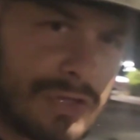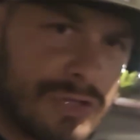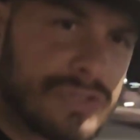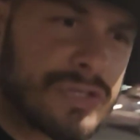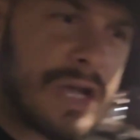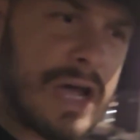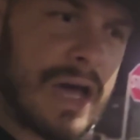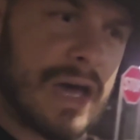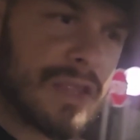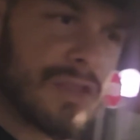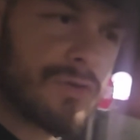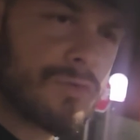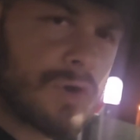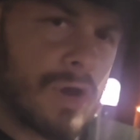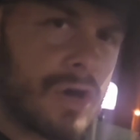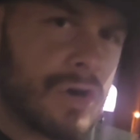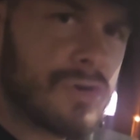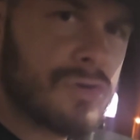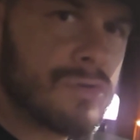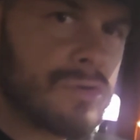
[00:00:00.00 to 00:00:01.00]
side of the
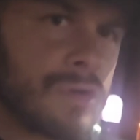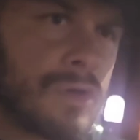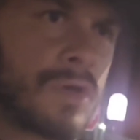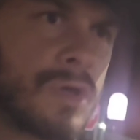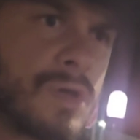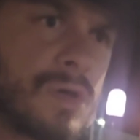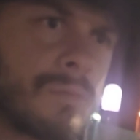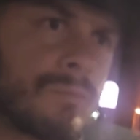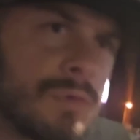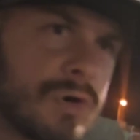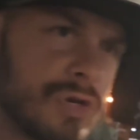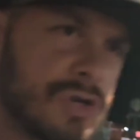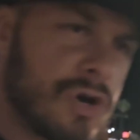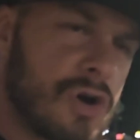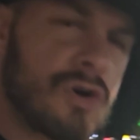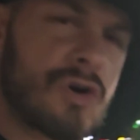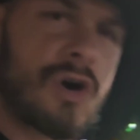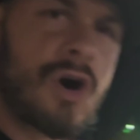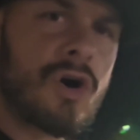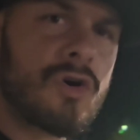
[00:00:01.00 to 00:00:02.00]
road. But
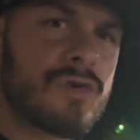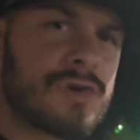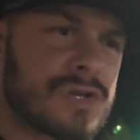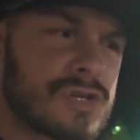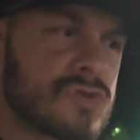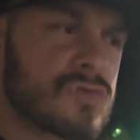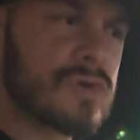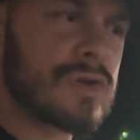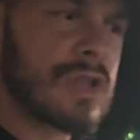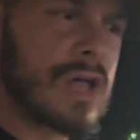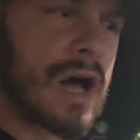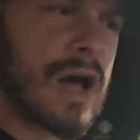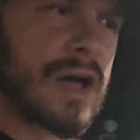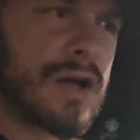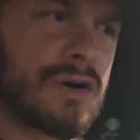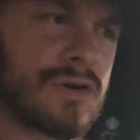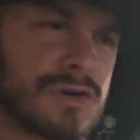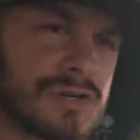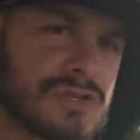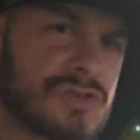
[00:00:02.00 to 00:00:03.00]
don't always rely
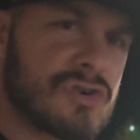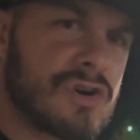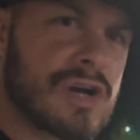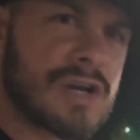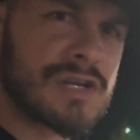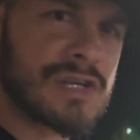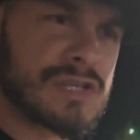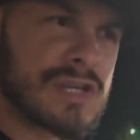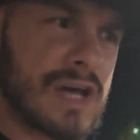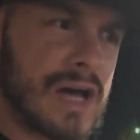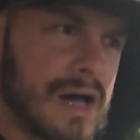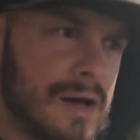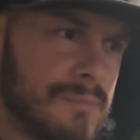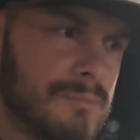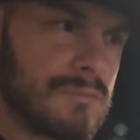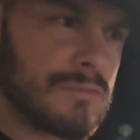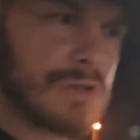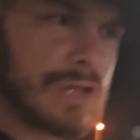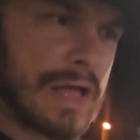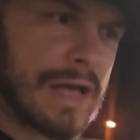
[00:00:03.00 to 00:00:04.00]
on a truck stop
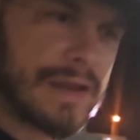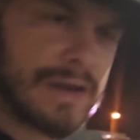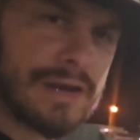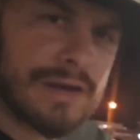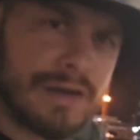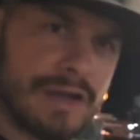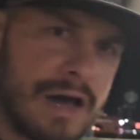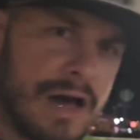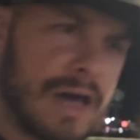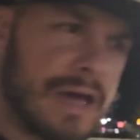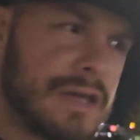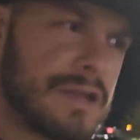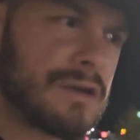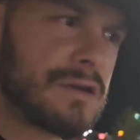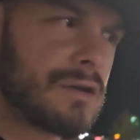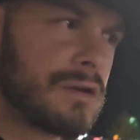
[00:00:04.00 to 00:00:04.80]
late at night